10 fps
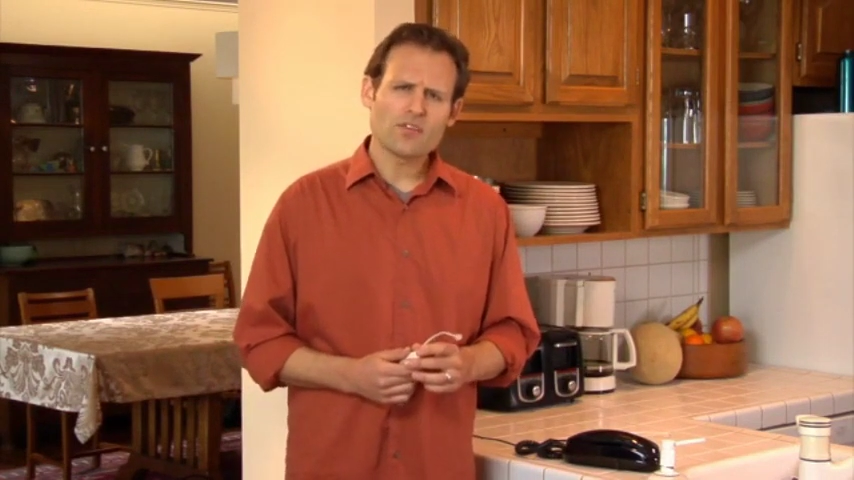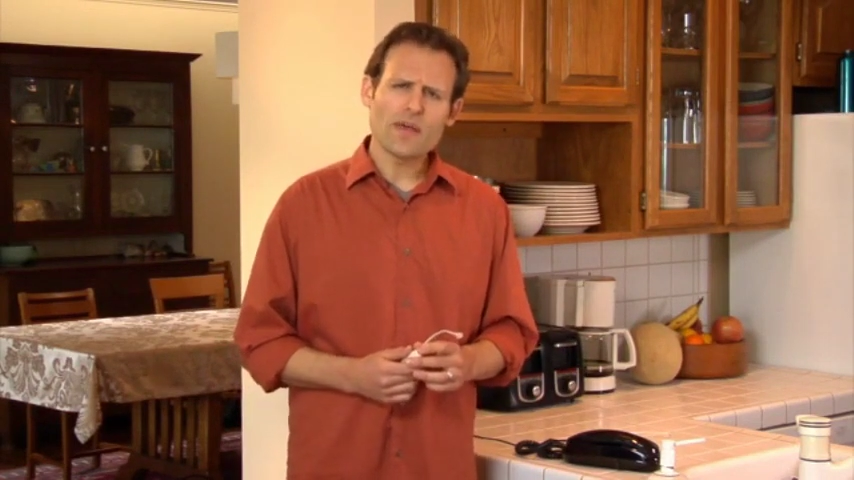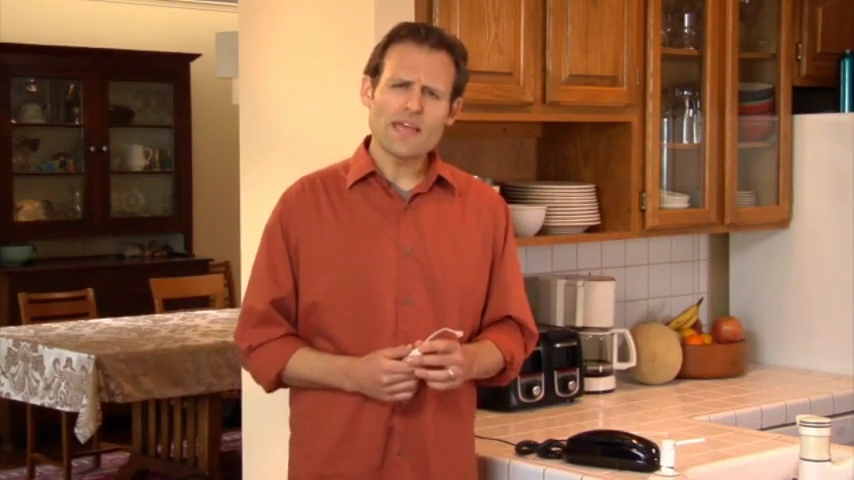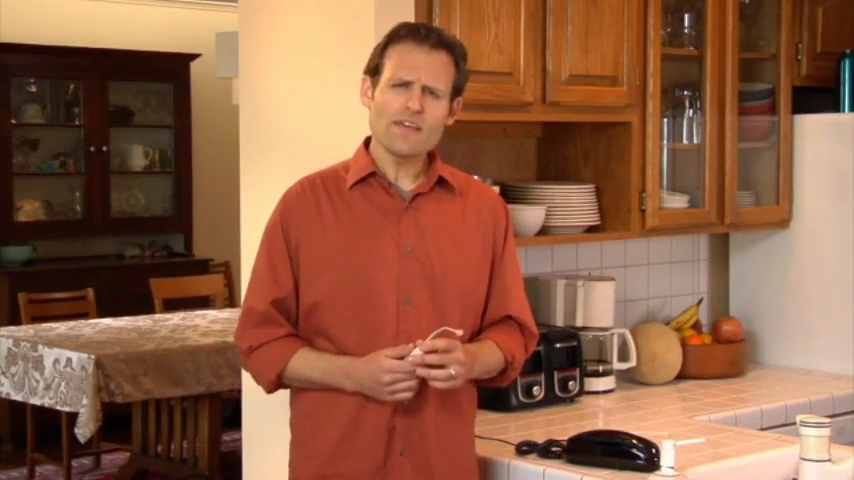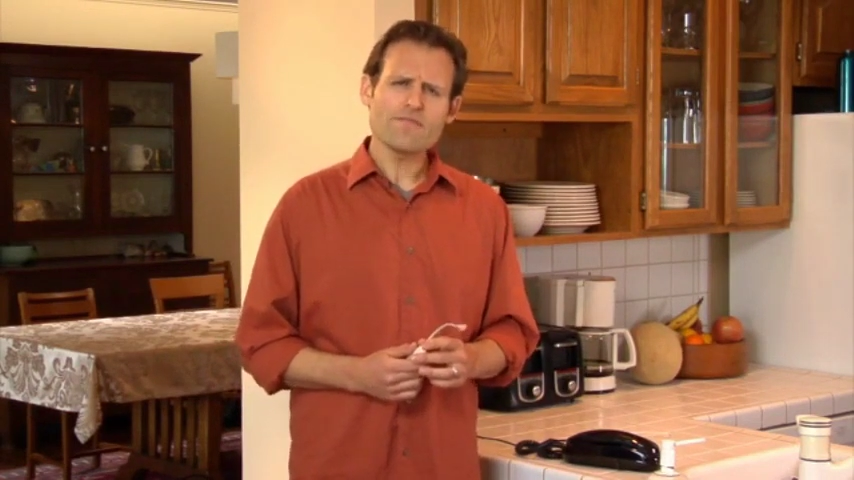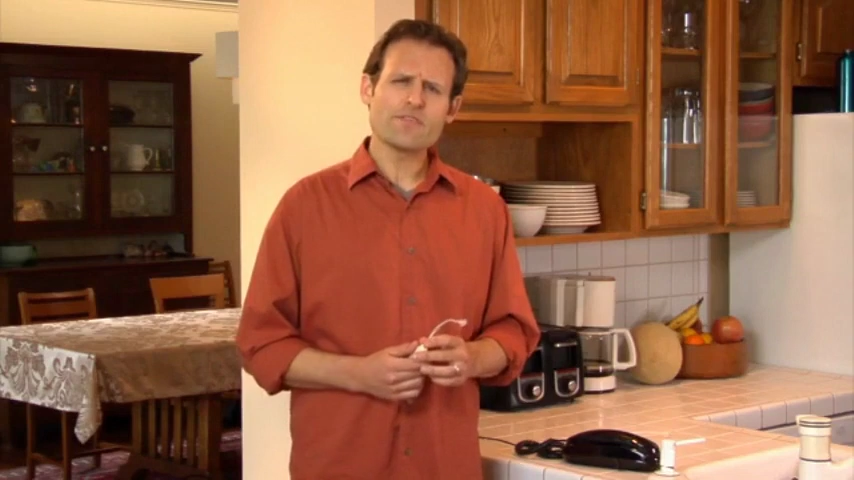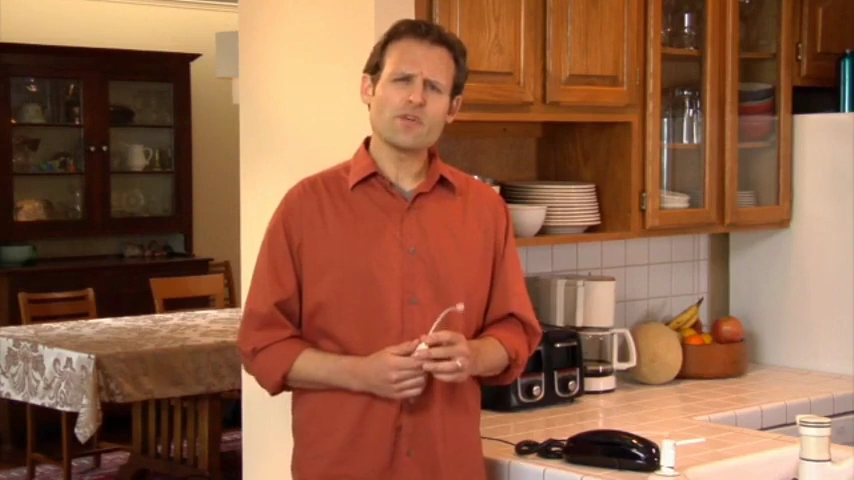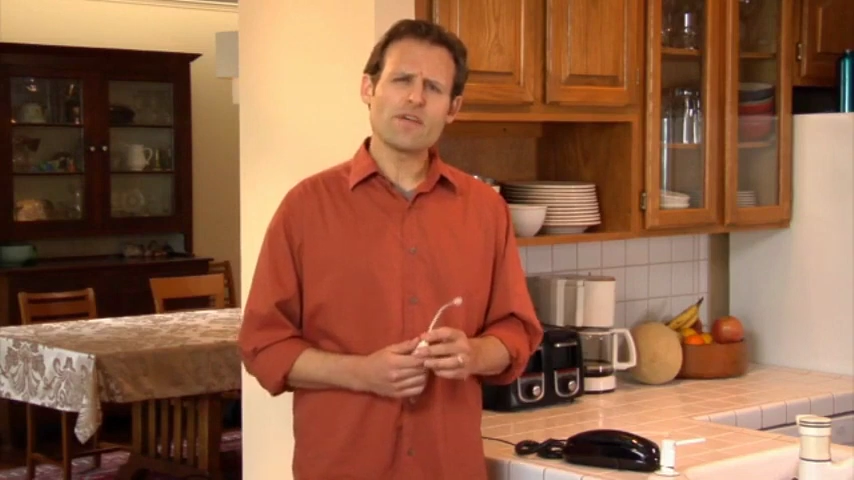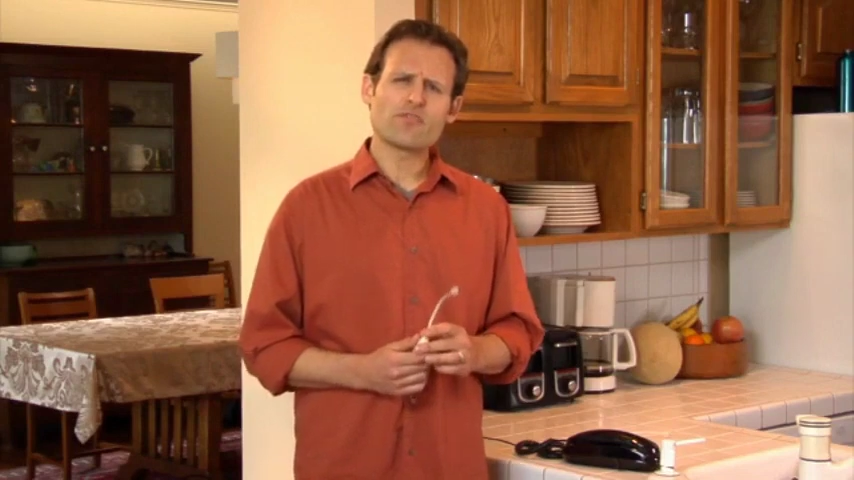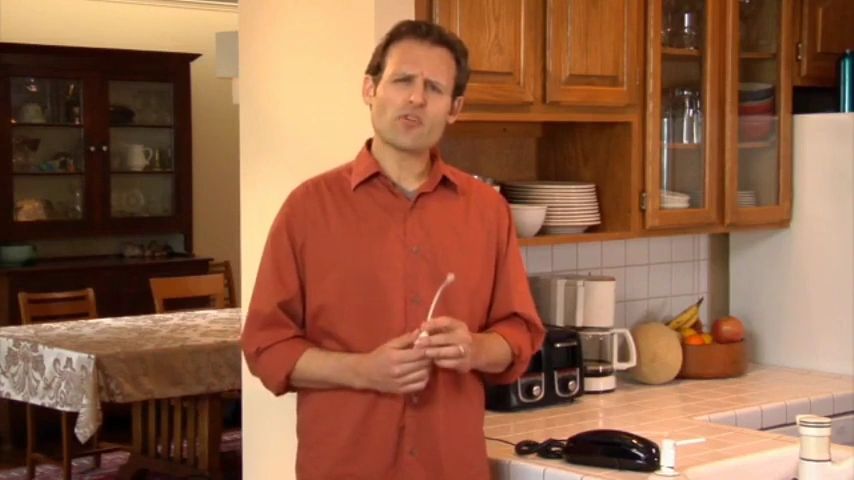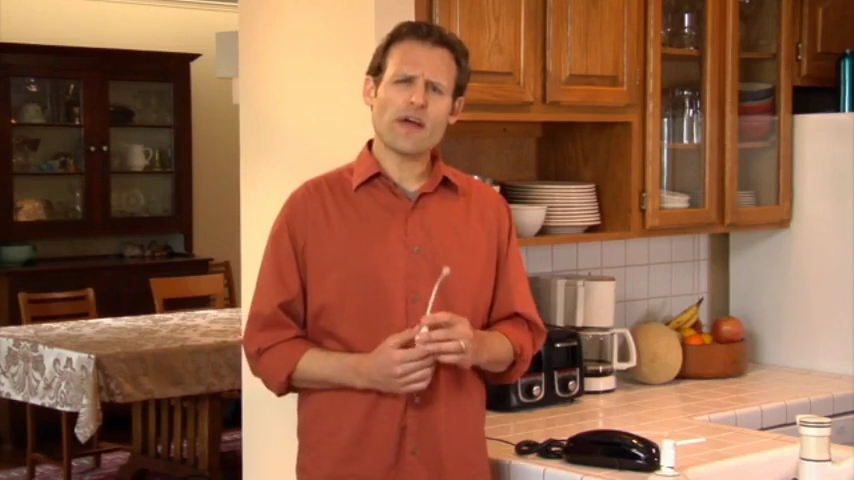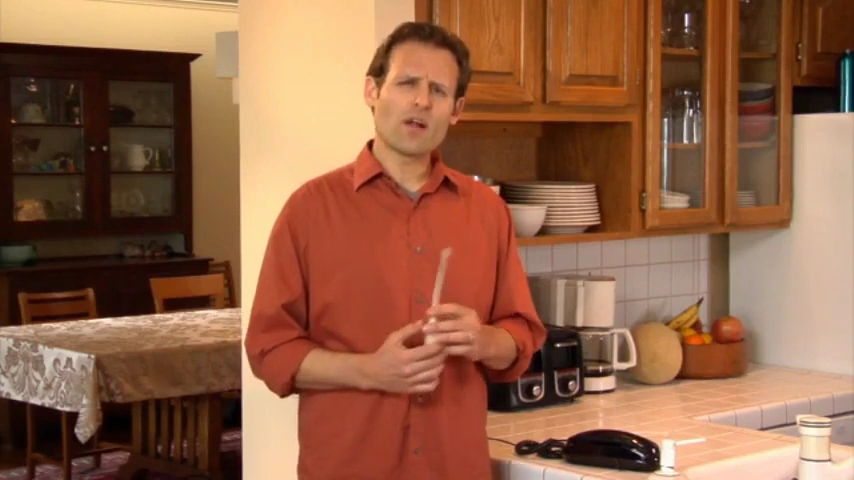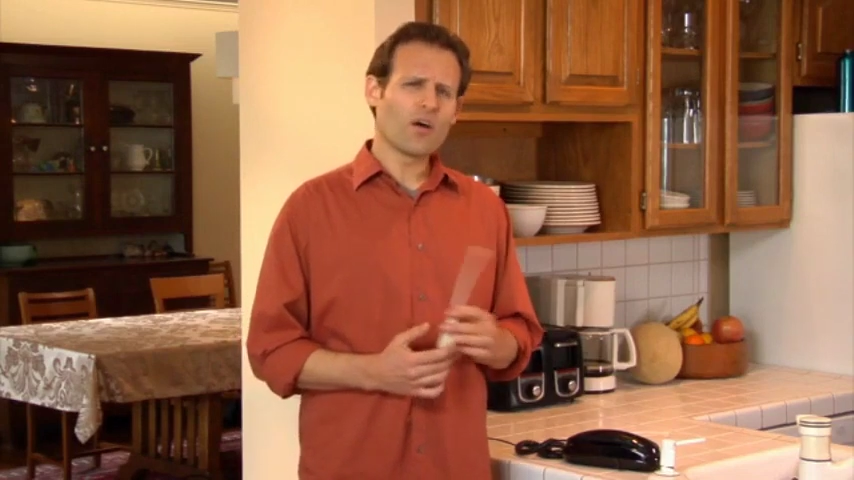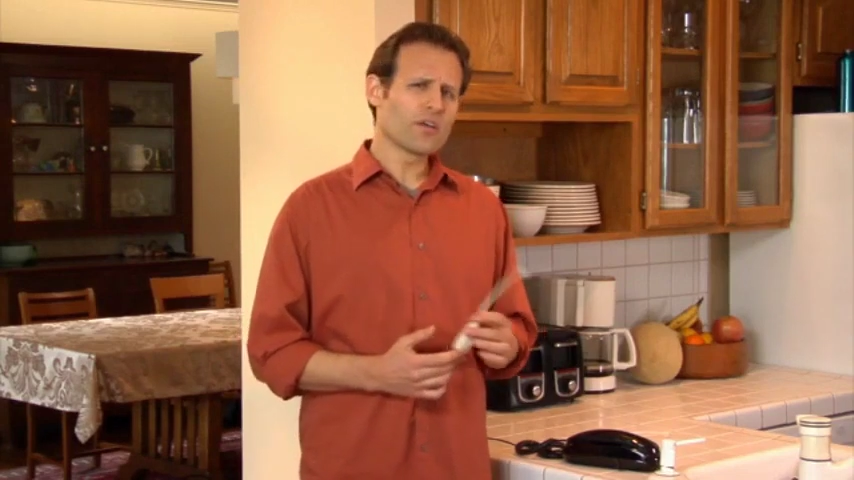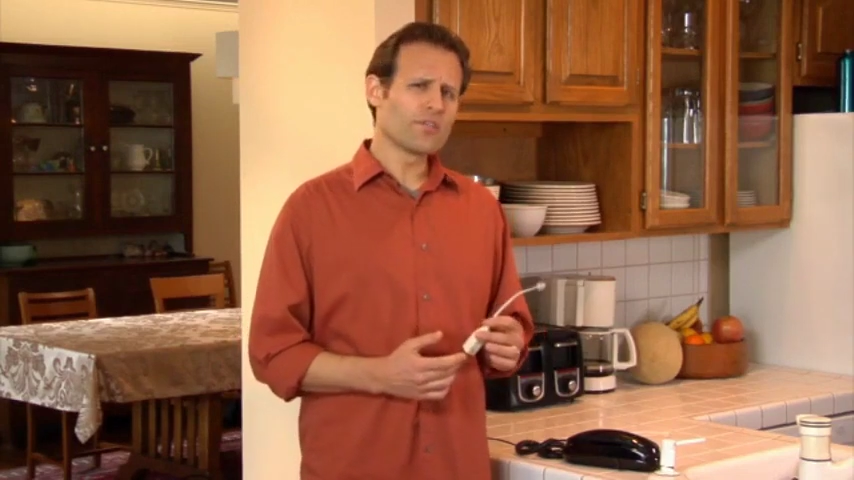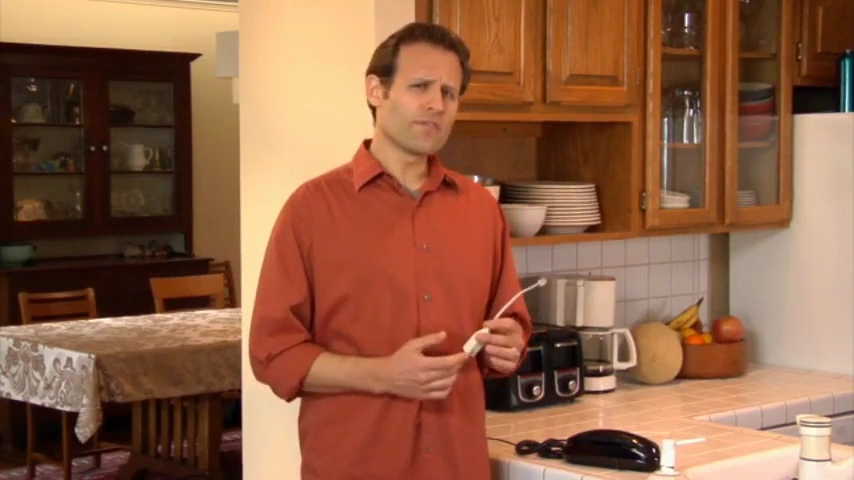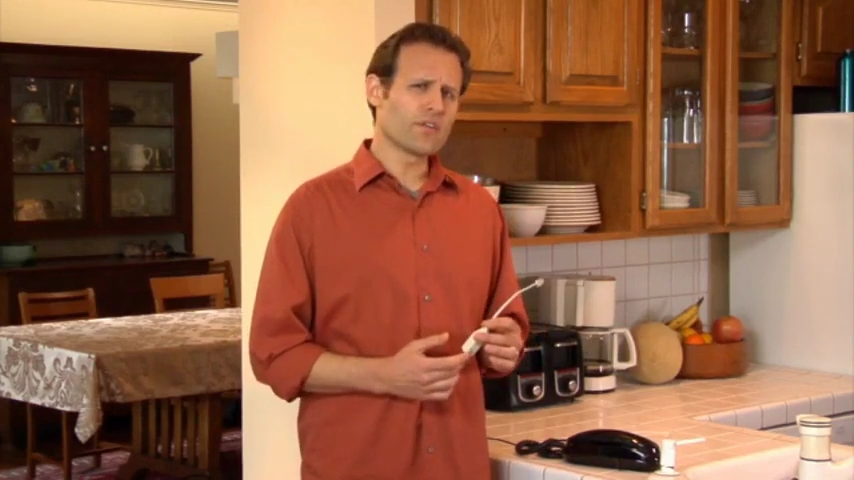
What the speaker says: So if you have tried all your